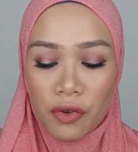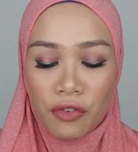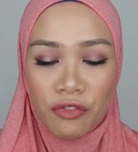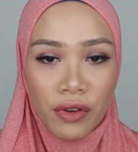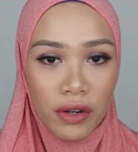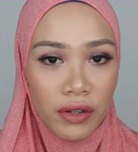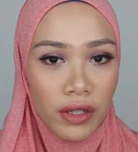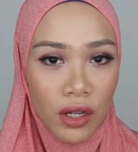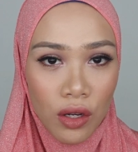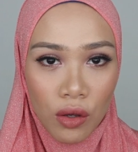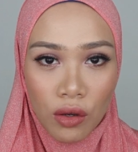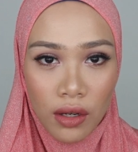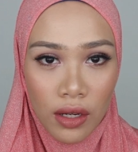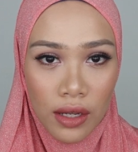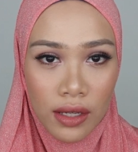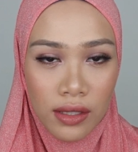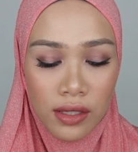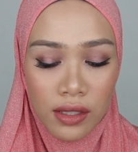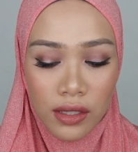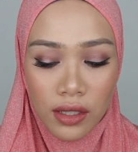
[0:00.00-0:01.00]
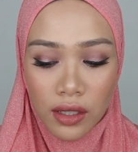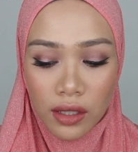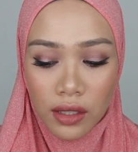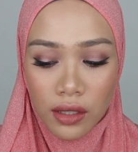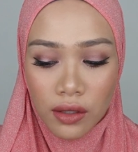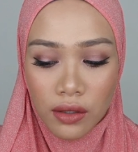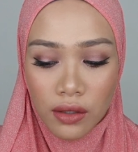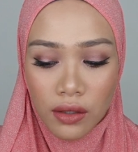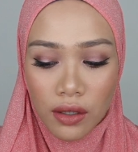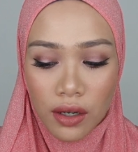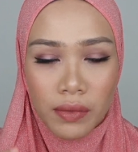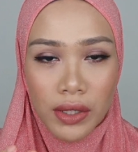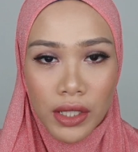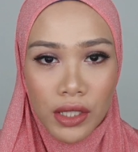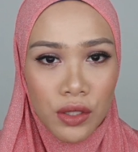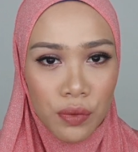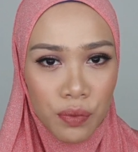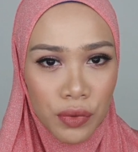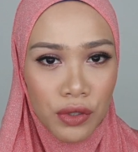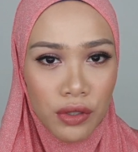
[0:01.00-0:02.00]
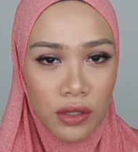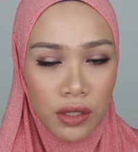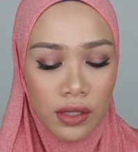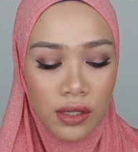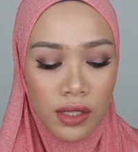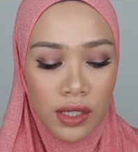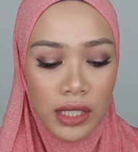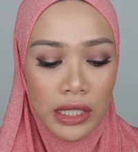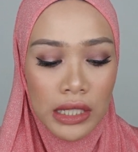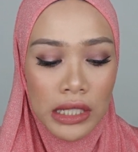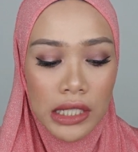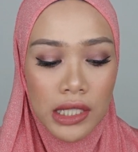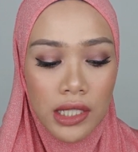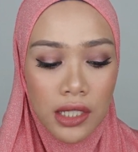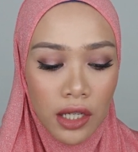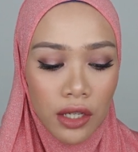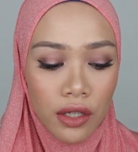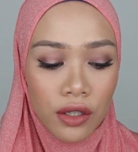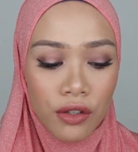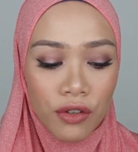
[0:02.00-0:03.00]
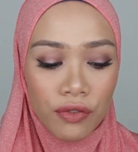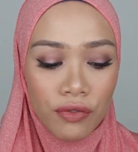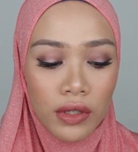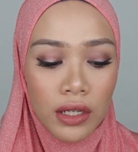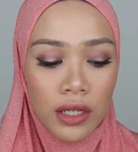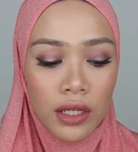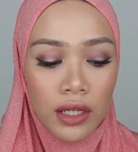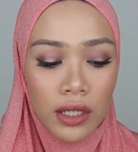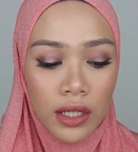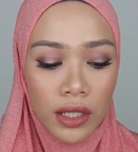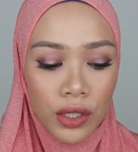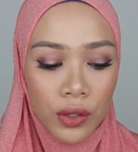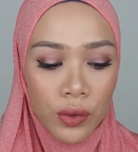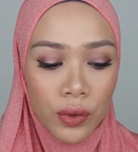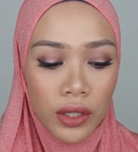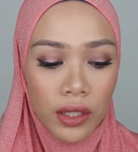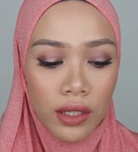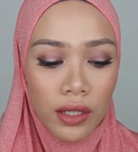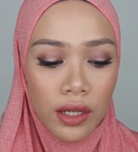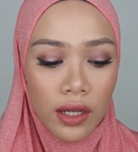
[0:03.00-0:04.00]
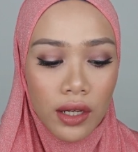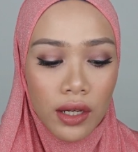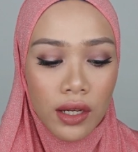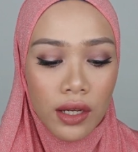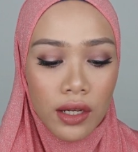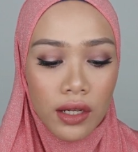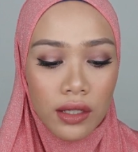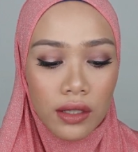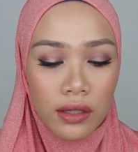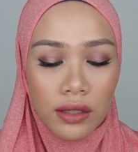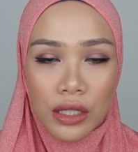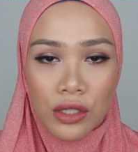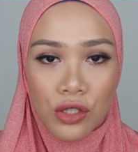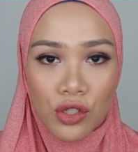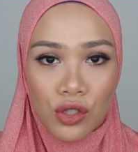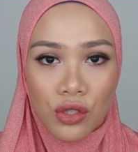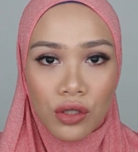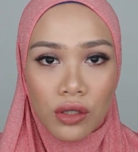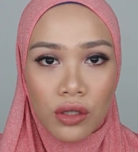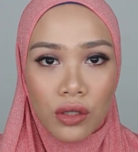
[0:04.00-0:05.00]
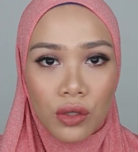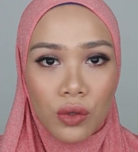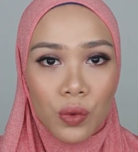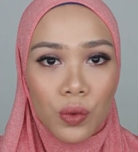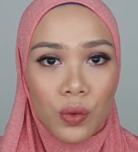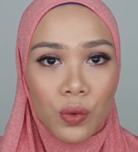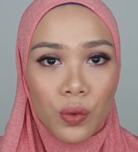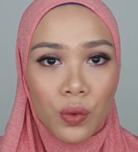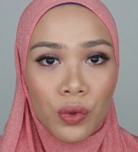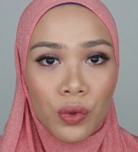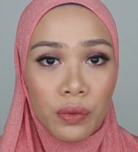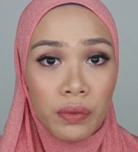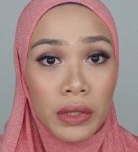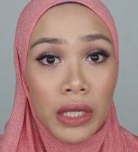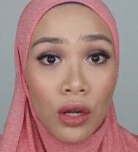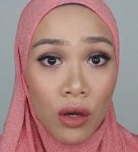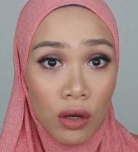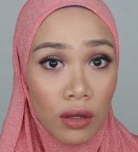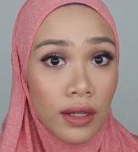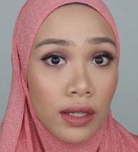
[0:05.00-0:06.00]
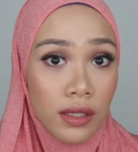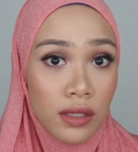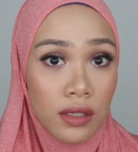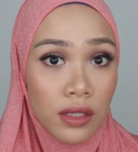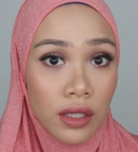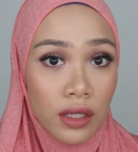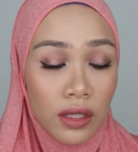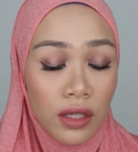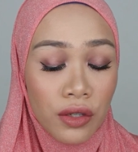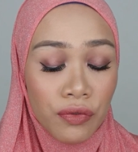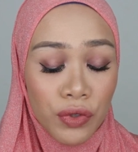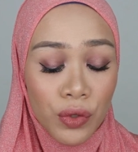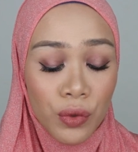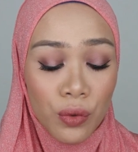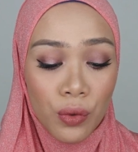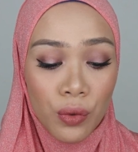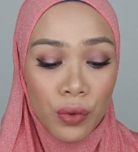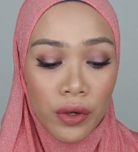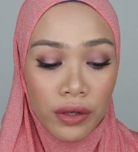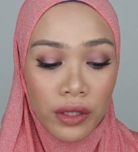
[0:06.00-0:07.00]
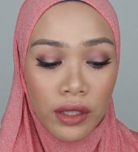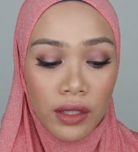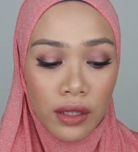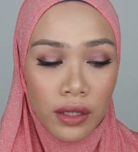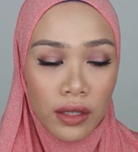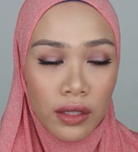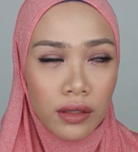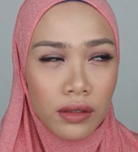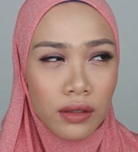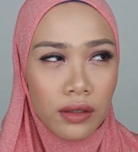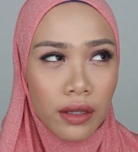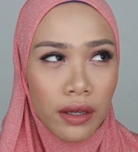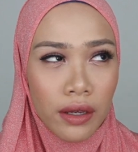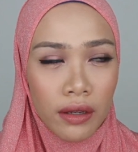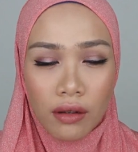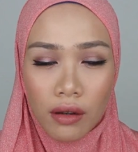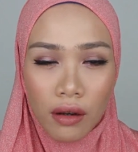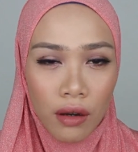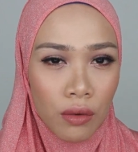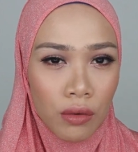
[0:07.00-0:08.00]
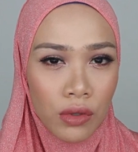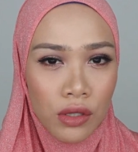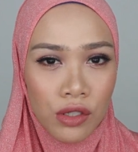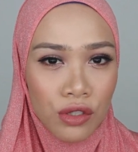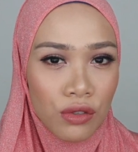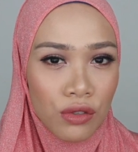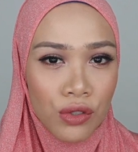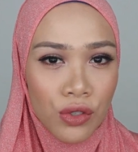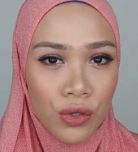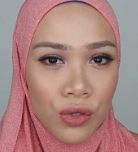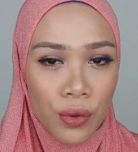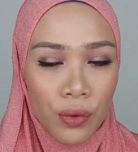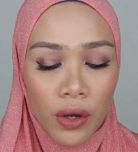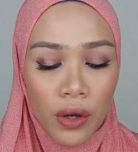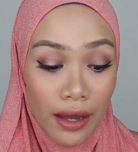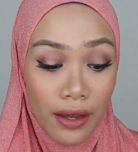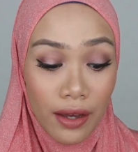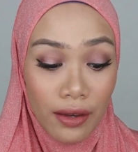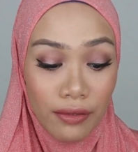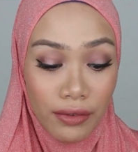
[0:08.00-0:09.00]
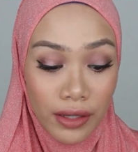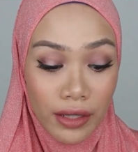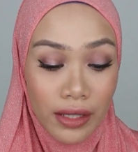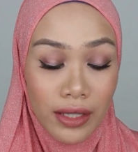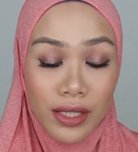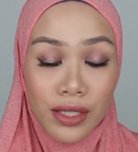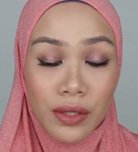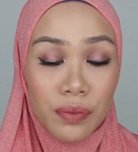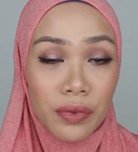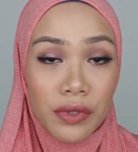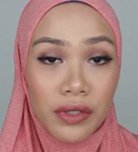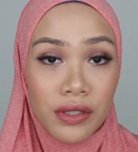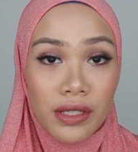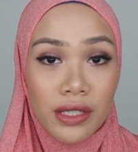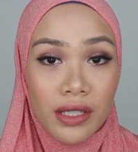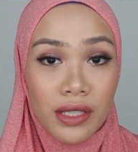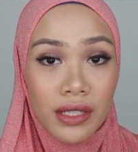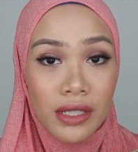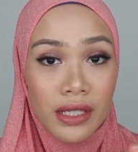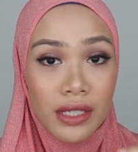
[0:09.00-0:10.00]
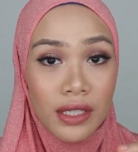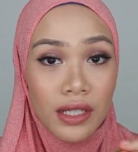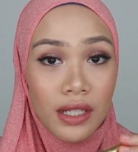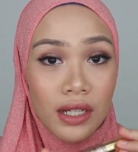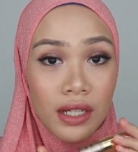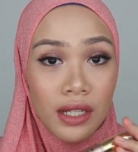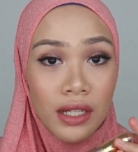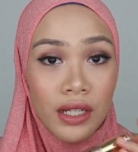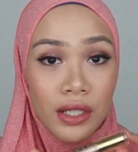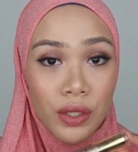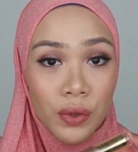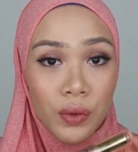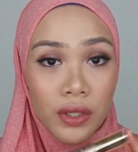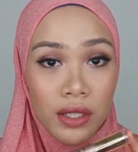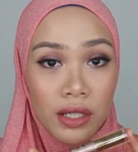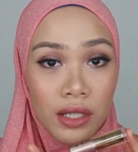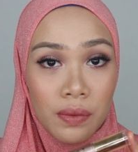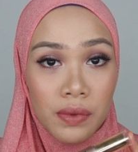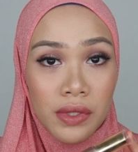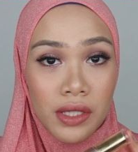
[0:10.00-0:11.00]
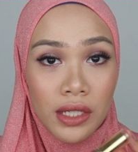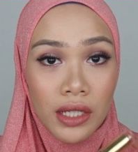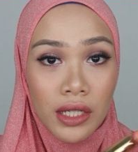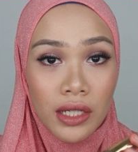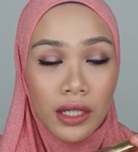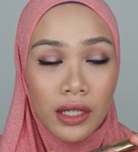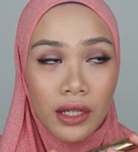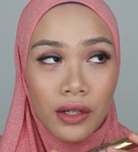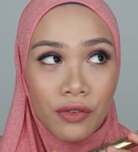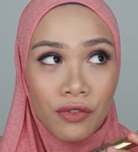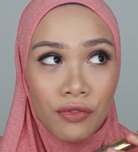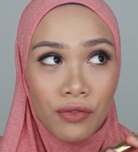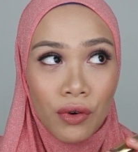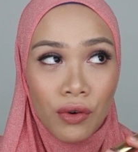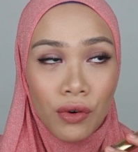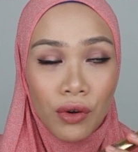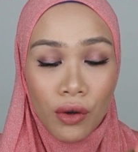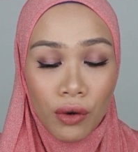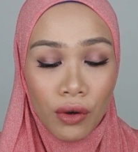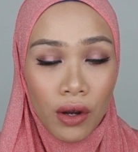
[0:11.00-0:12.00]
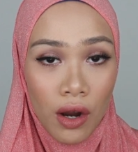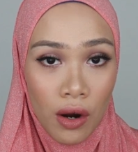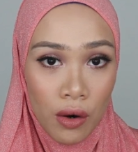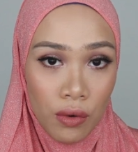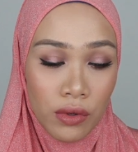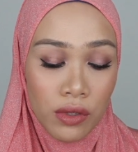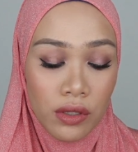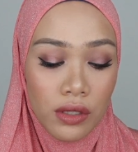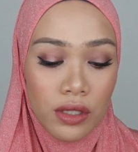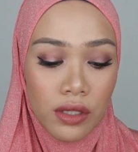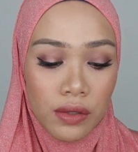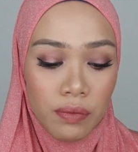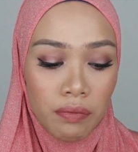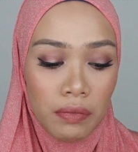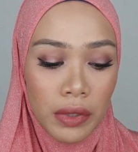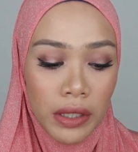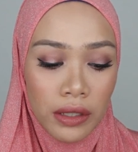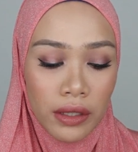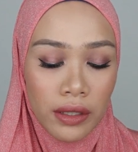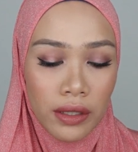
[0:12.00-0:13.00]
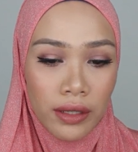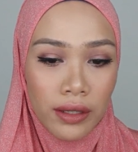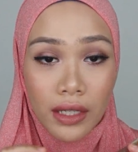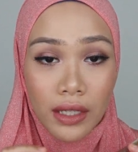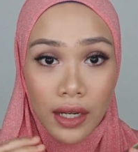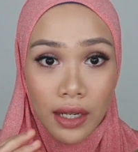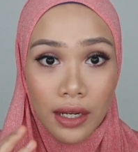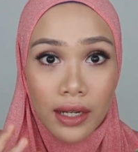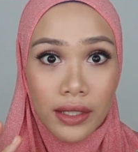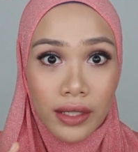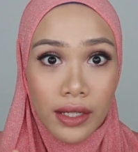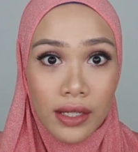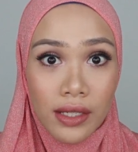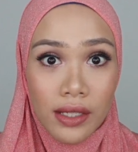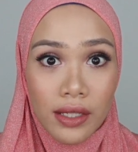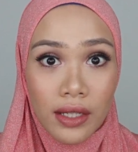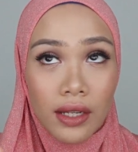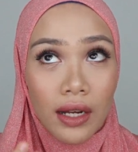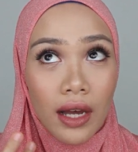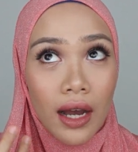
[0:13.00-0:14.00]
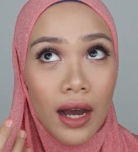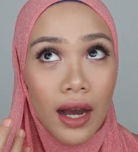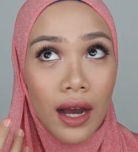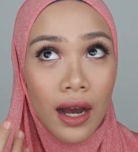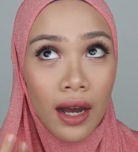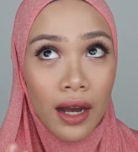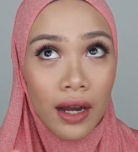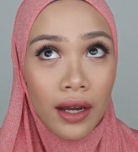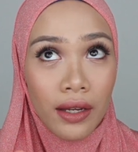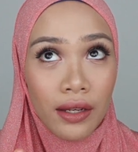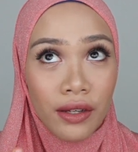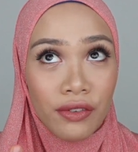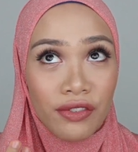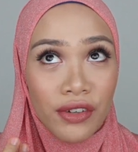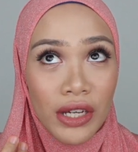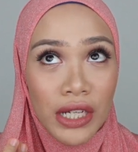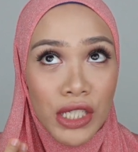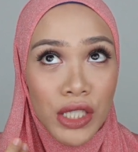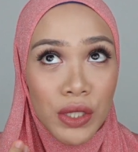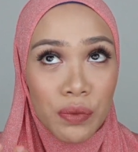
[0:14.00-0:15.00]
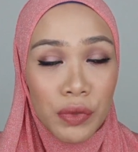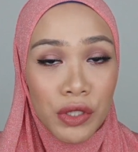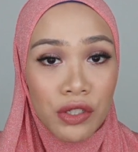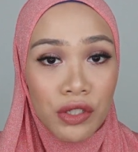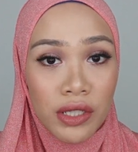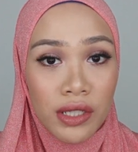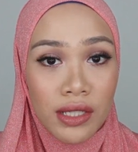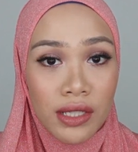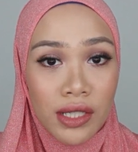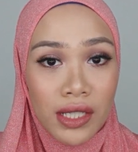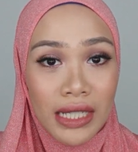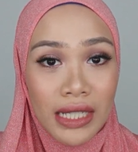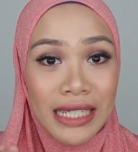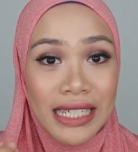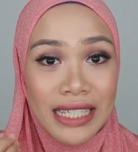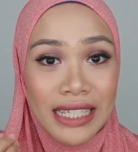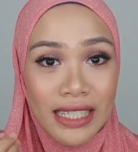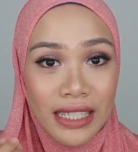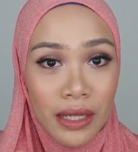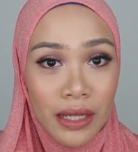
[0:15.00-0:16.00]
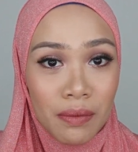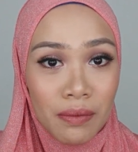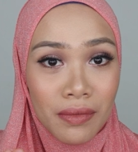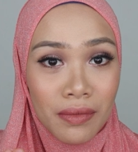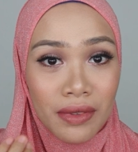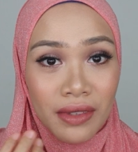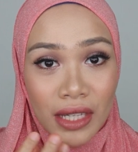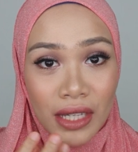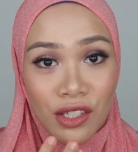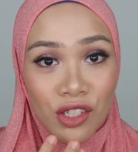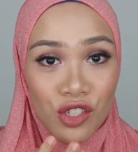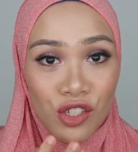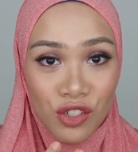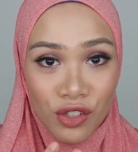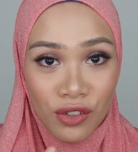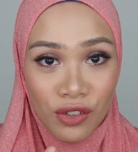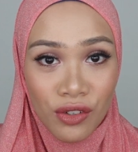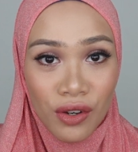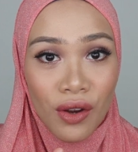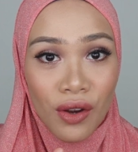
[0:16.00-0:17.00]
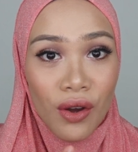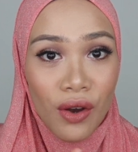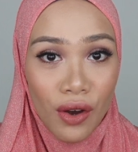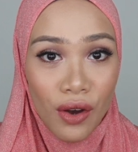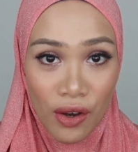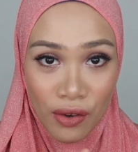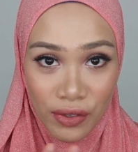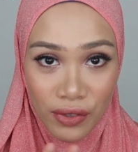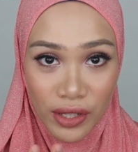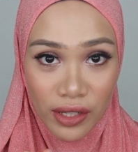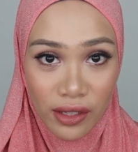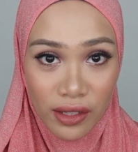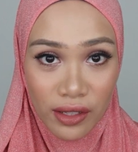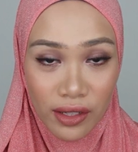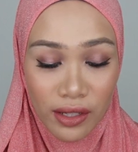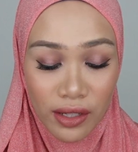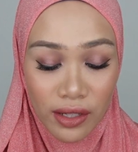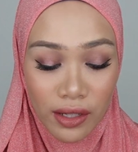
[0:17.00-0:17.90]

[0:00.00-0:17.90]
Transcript: very long lasting. In my experience, this kind of liquid texture would be long lasting if you're wearing like 8 hours or so. I haven't experienced this liquid lipstick for long hours, but yeah, like I said, I've experienced the same texture of it.